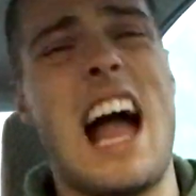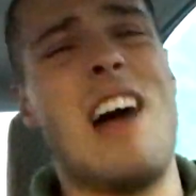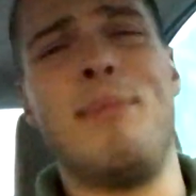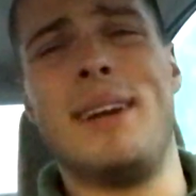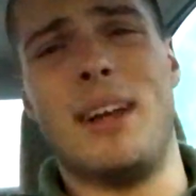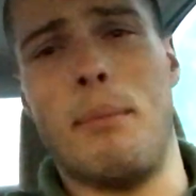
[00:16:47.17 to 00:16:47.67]

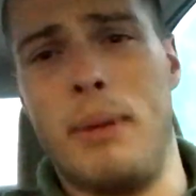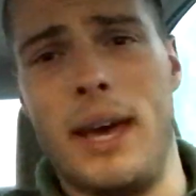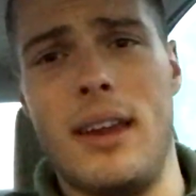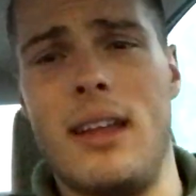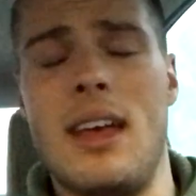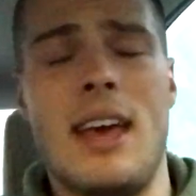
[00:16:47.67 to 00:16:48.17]
I've been in a
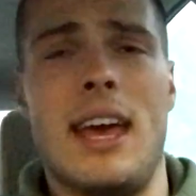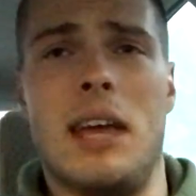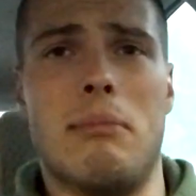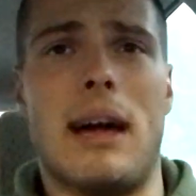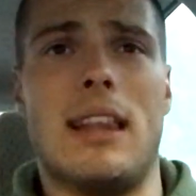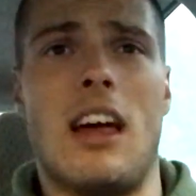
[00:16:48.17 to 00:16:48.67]
pit
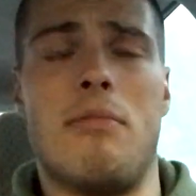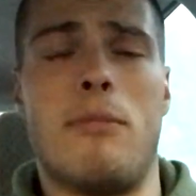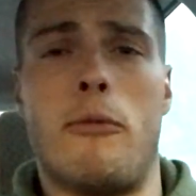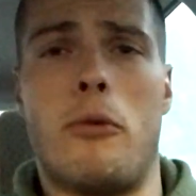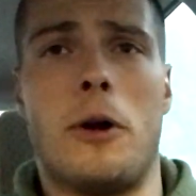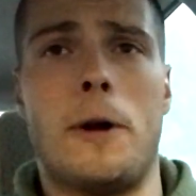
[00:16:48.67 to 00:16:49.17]
in my life
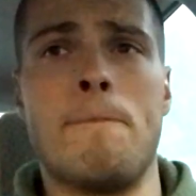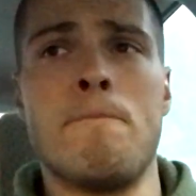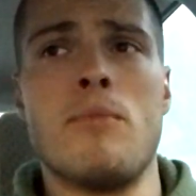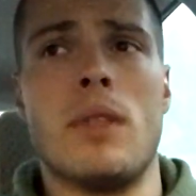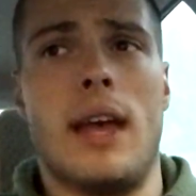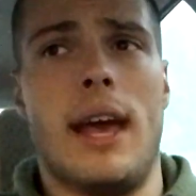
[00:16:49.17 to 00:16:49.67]
before,
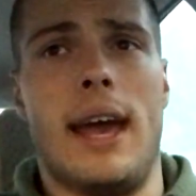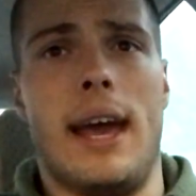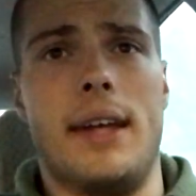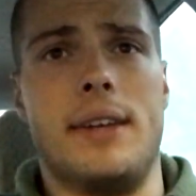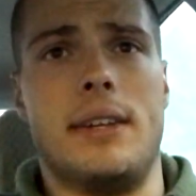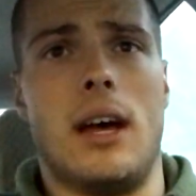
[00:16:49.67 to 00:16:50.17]

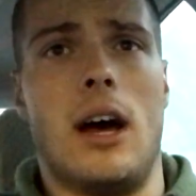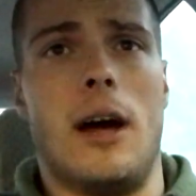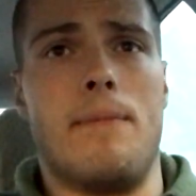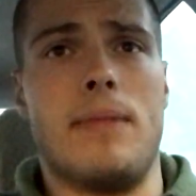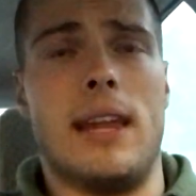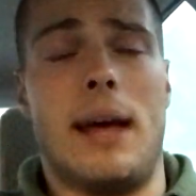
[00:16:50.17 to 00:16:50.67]
and
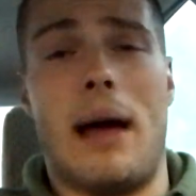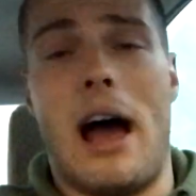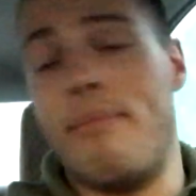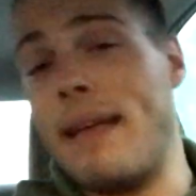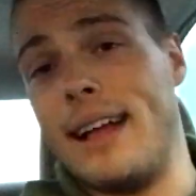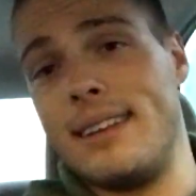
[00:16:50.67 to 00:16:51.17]

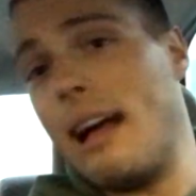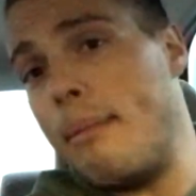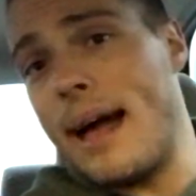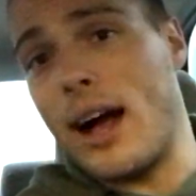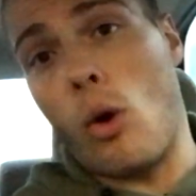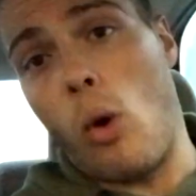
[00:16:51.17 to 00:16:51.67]
I'm
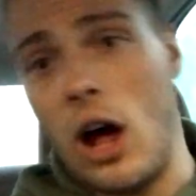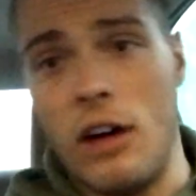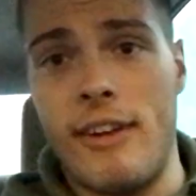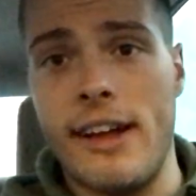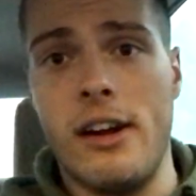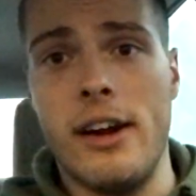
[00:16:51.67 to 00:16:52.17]
not
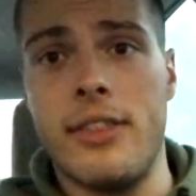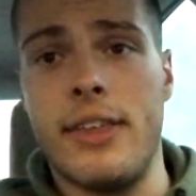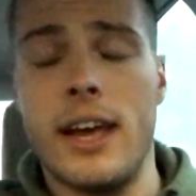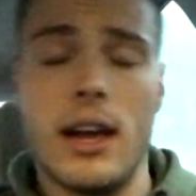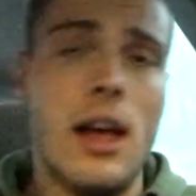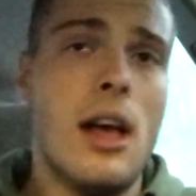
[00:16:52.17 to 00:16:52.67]
qualified or
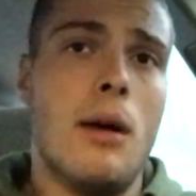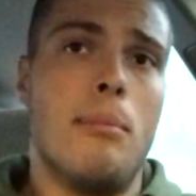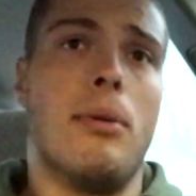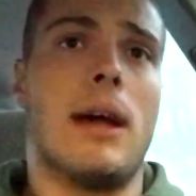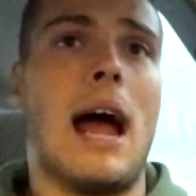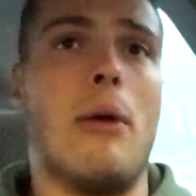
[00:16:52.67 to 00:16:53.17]
anything,
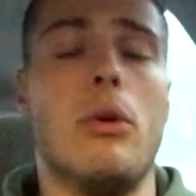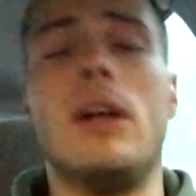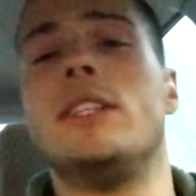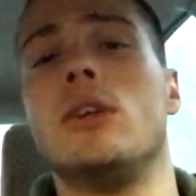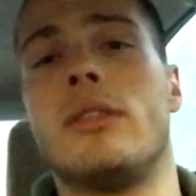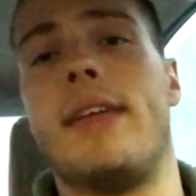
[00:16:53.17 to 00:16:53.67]
but I
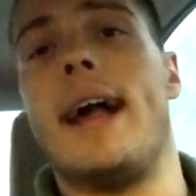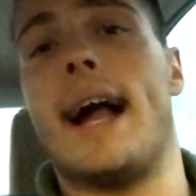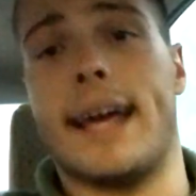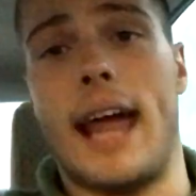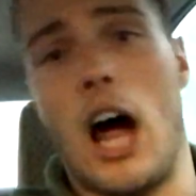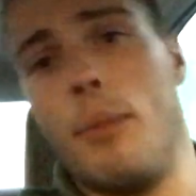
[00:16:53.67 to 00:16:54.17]
really do think
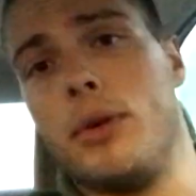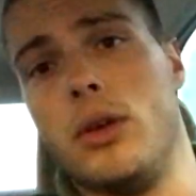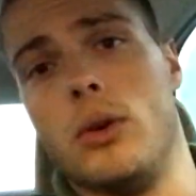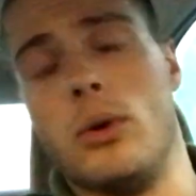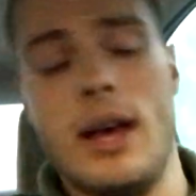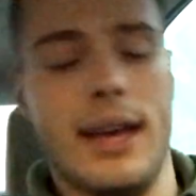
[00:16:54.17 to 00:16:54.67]
I can help
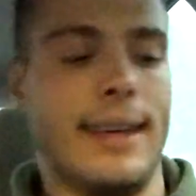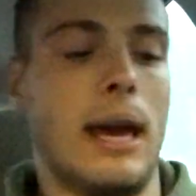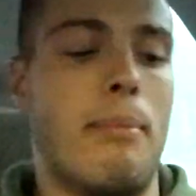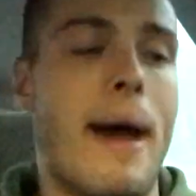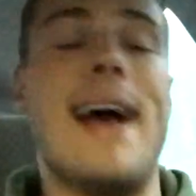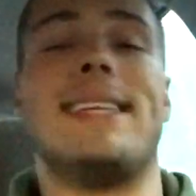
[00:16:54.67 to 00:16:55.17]
you
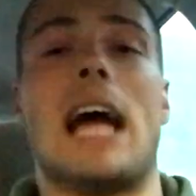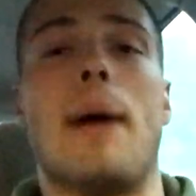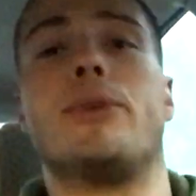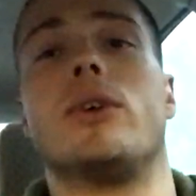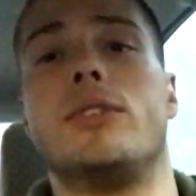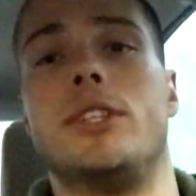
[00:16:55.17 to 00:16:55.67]
get past
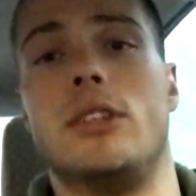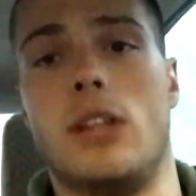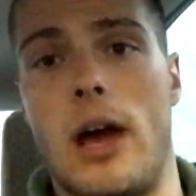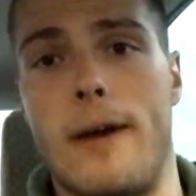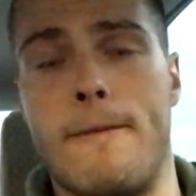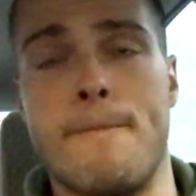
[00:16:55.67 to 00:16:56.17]
obstacles in your
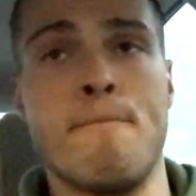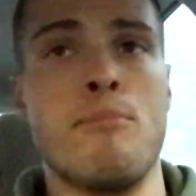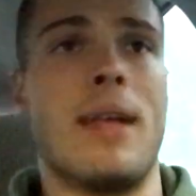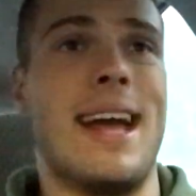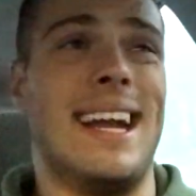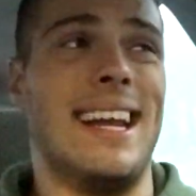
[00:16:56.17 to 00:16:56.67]
life
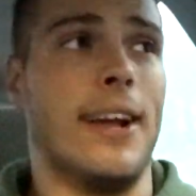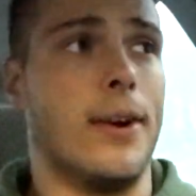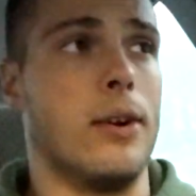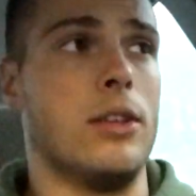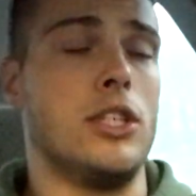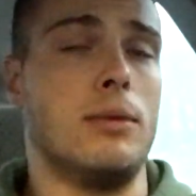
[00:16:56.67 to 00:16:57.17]
and any
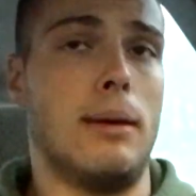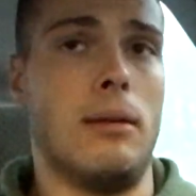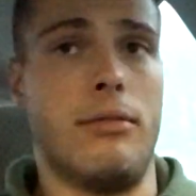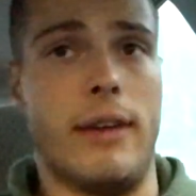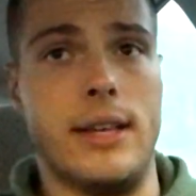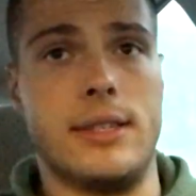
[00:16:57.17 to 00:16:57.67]
hurdles you may
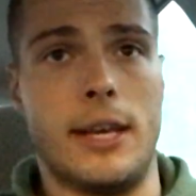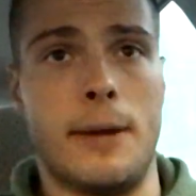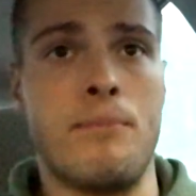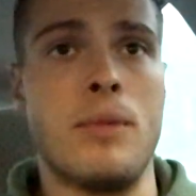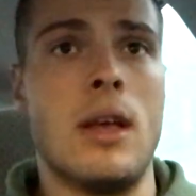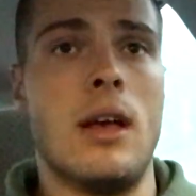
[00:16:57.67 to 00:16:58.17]
be
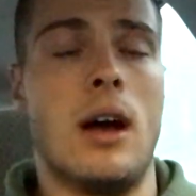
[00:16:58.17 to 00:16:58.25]
facing,